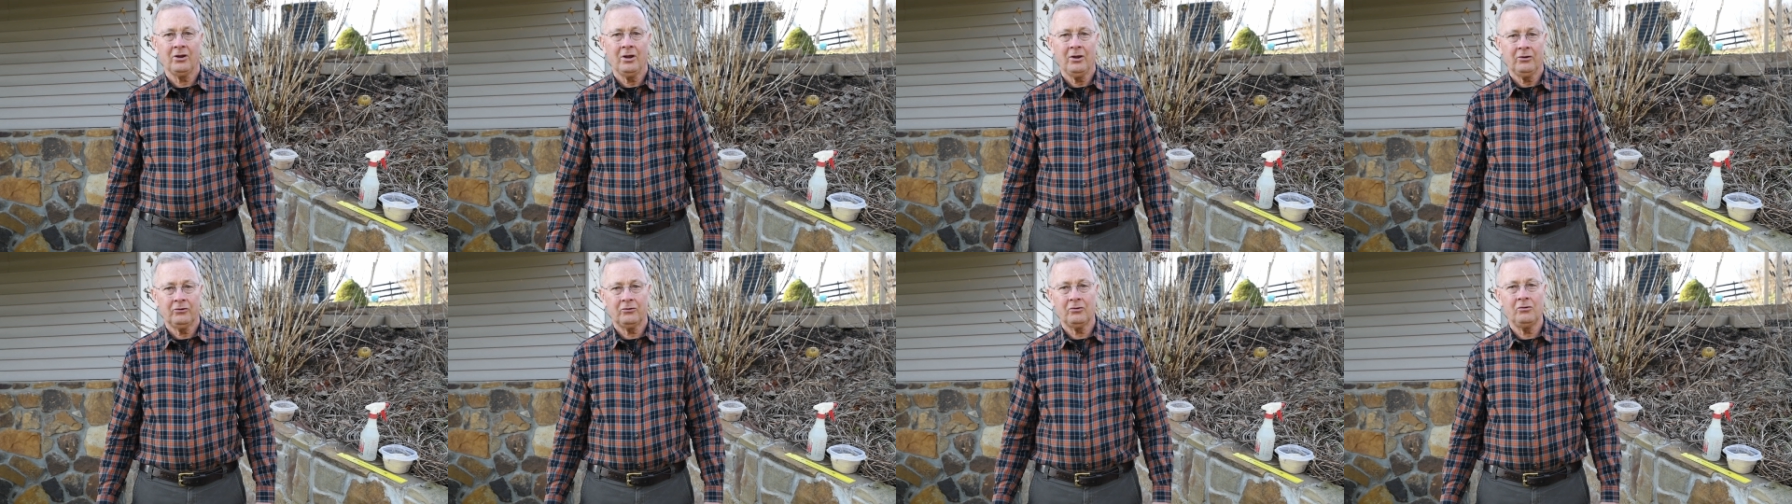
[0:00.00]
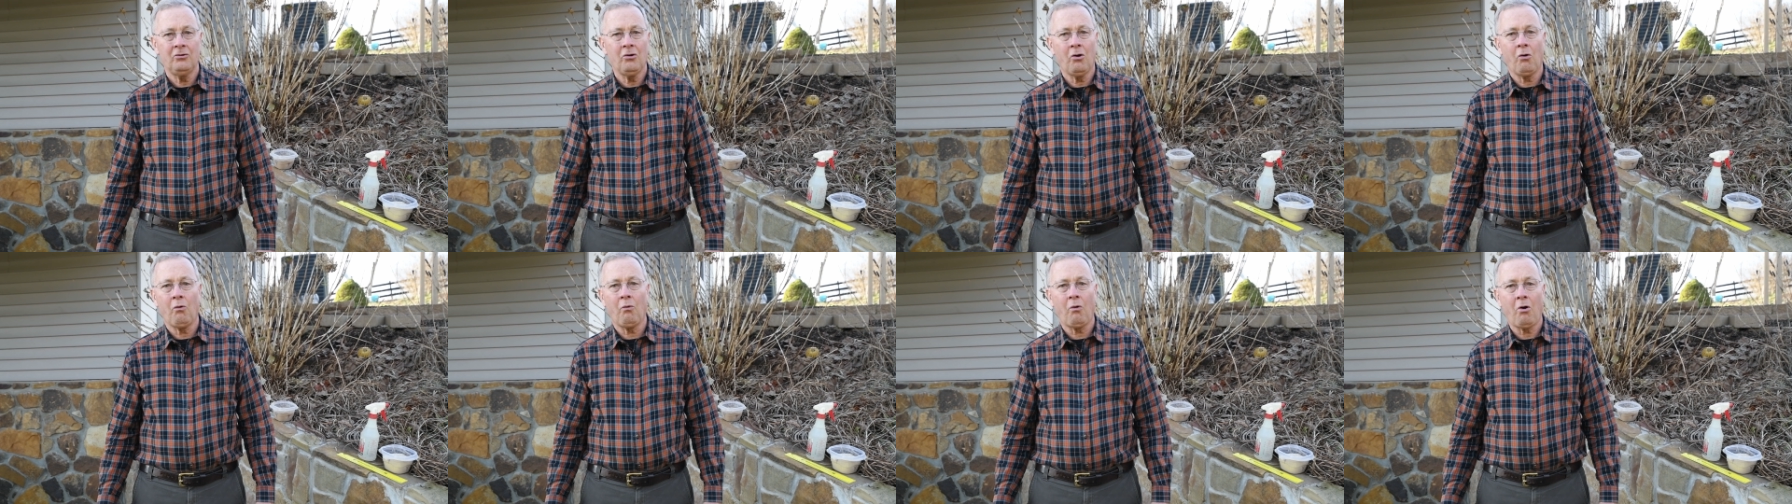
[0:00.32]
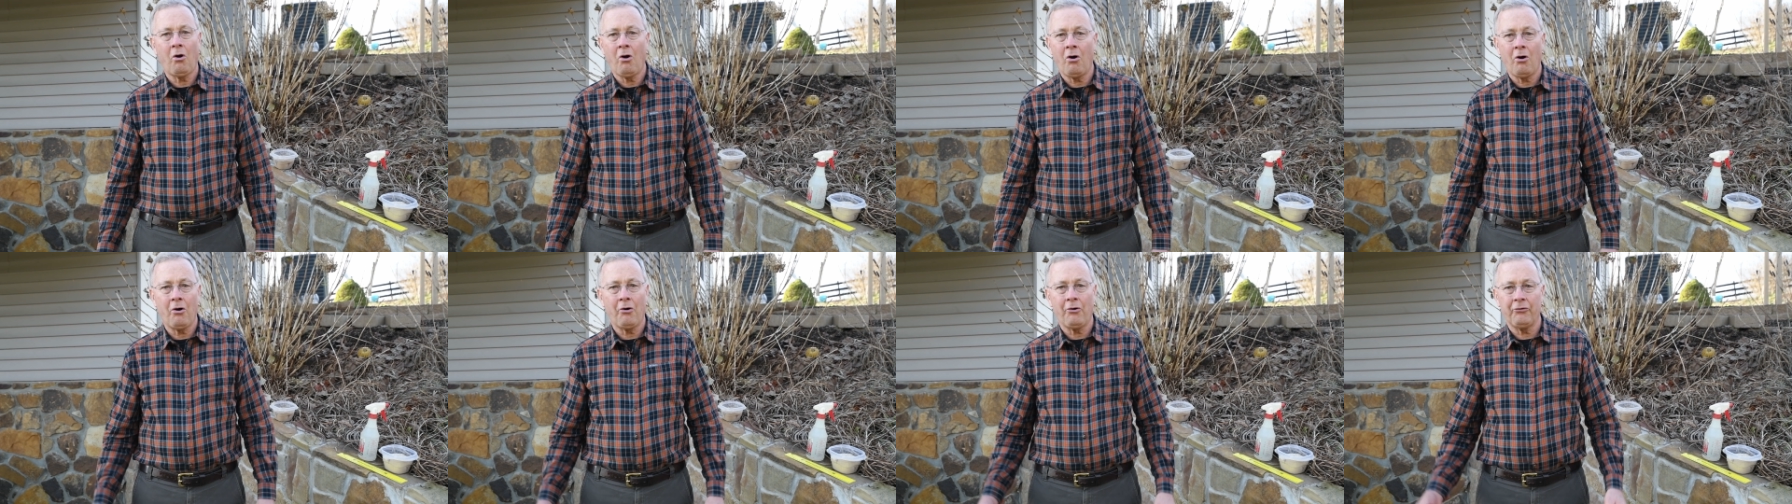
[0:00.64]
to know
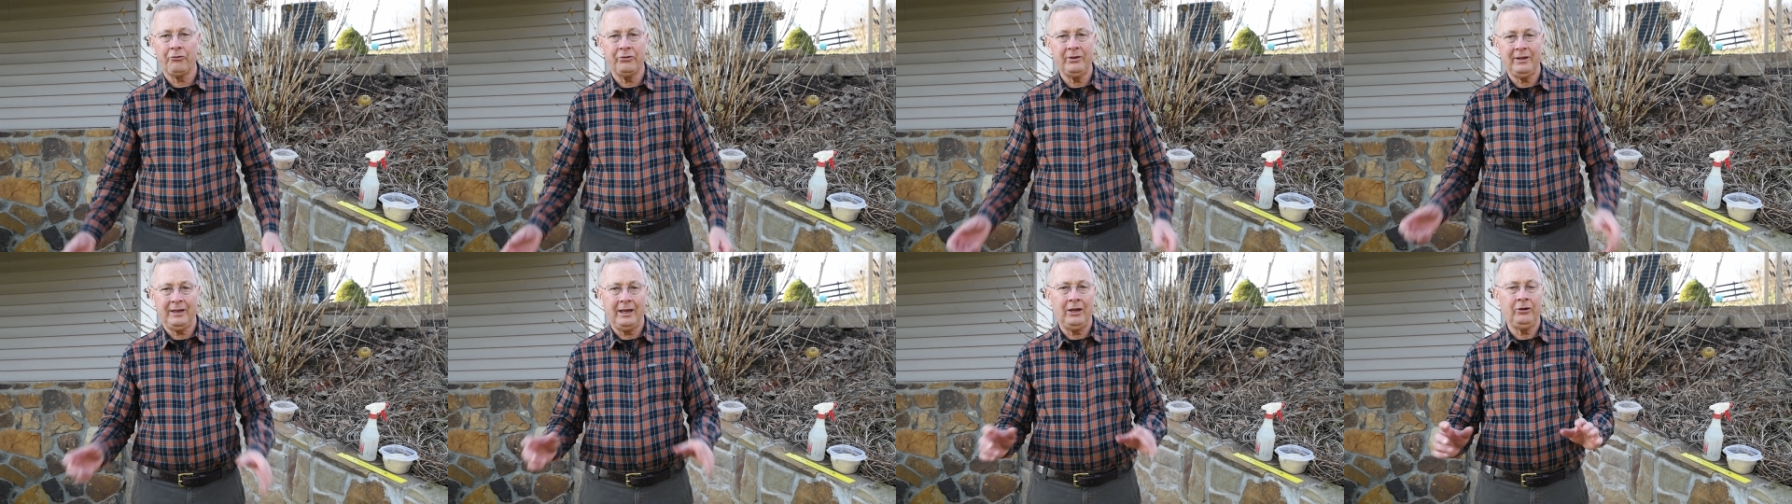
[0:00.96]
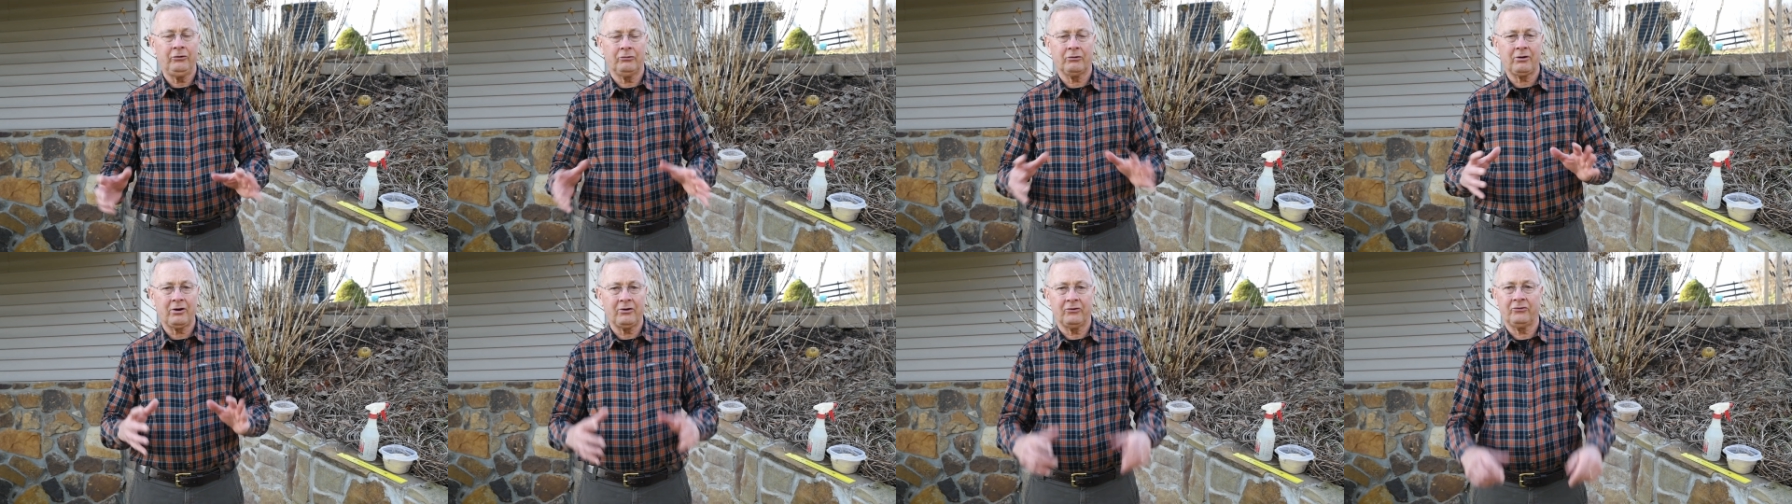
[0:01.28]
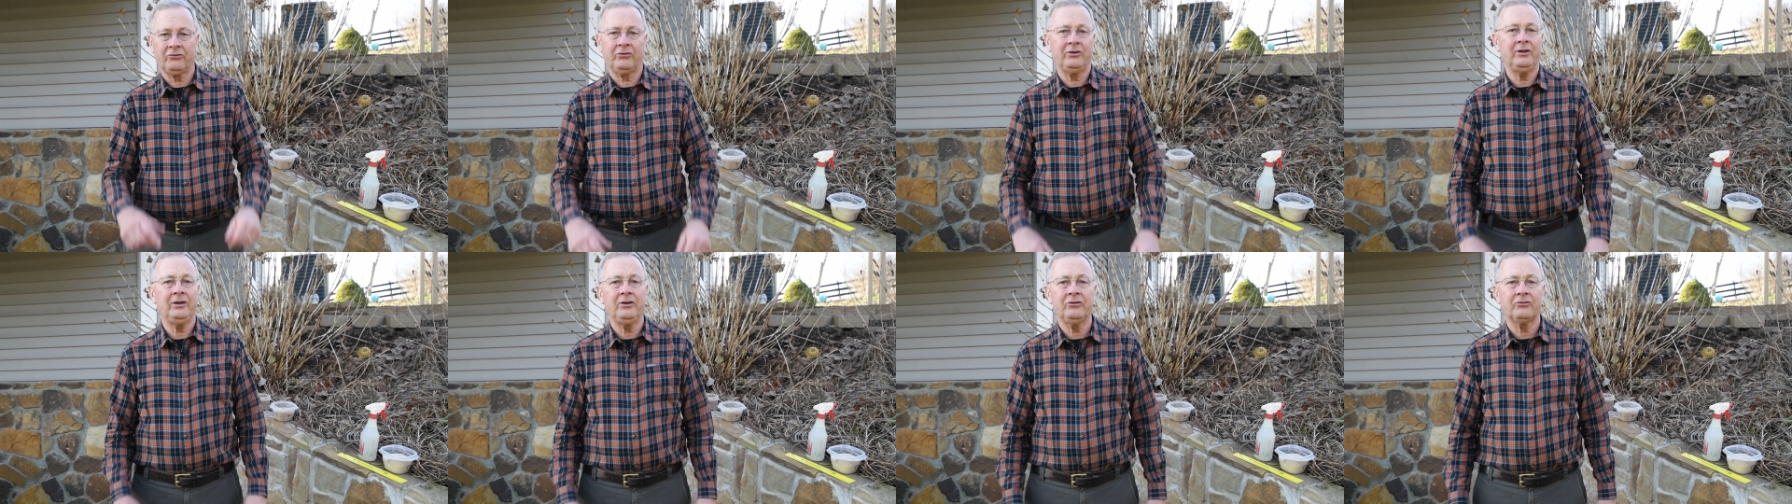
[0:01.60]
all the
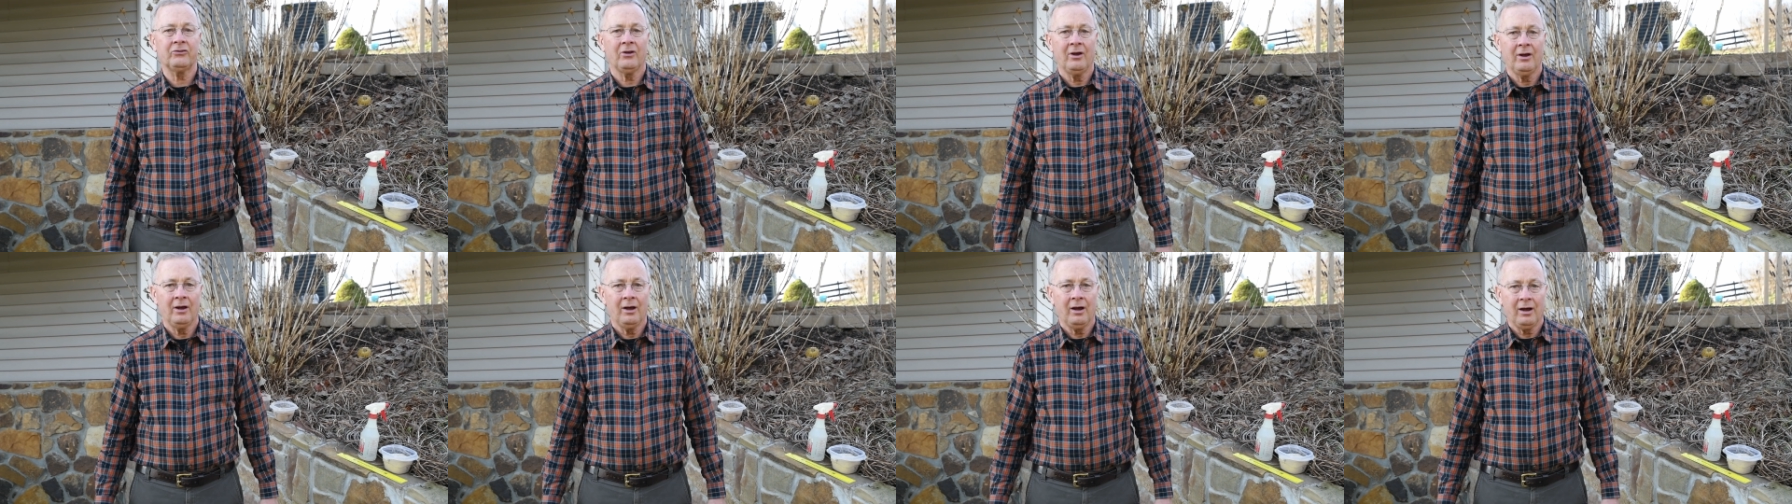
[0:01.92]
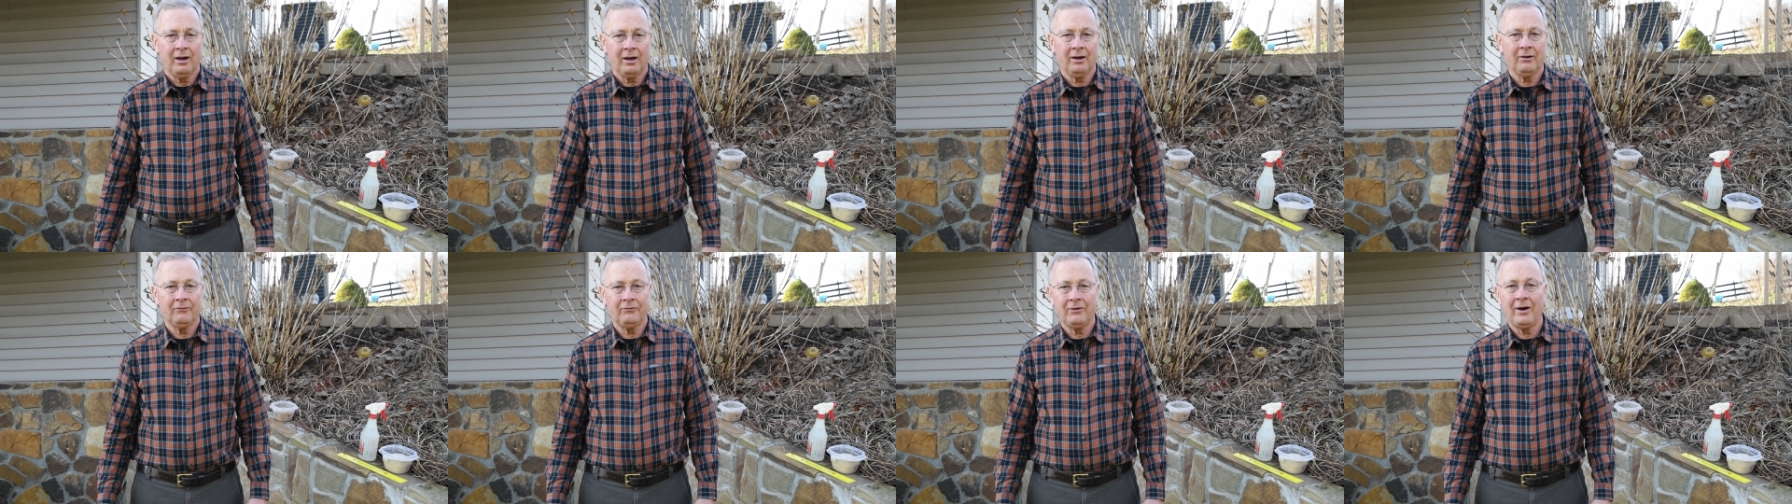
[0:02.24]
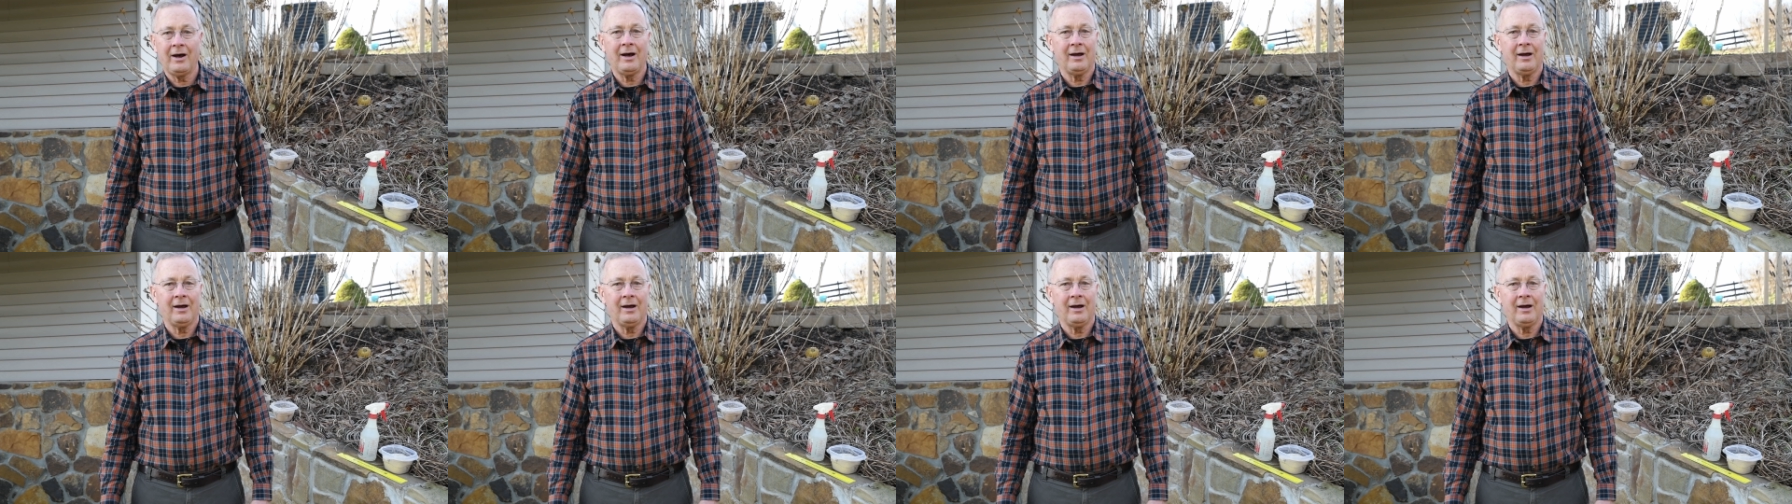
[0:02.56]
intricacies of